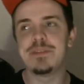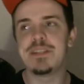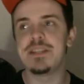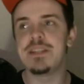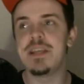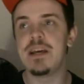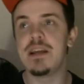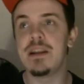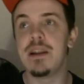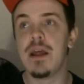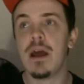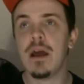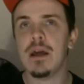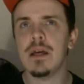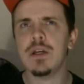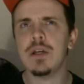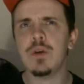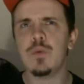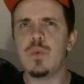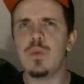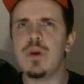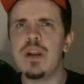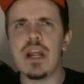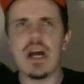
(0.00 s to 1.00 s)
And then
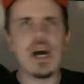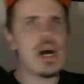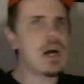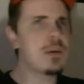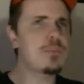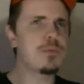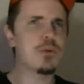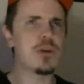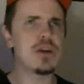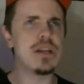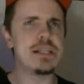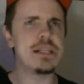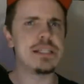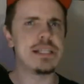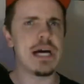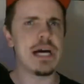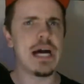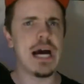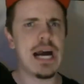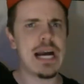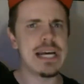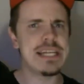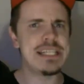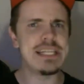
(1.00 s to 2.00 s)
when it upgraded to
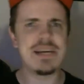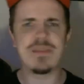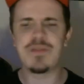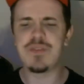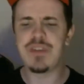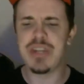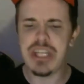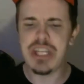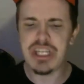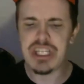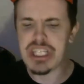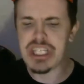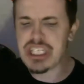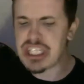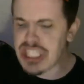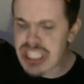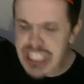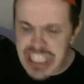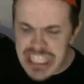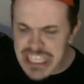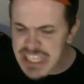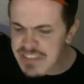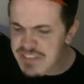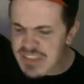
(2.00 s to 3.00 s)
high definition
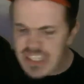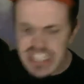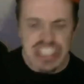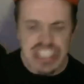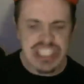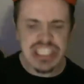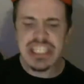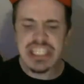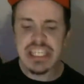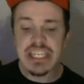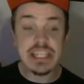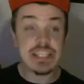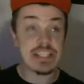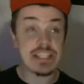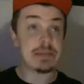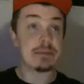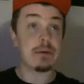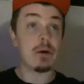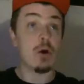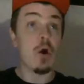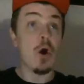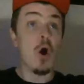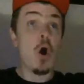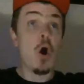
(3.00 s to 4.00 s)
DVDs, I'm
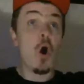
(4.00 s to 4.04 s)
like,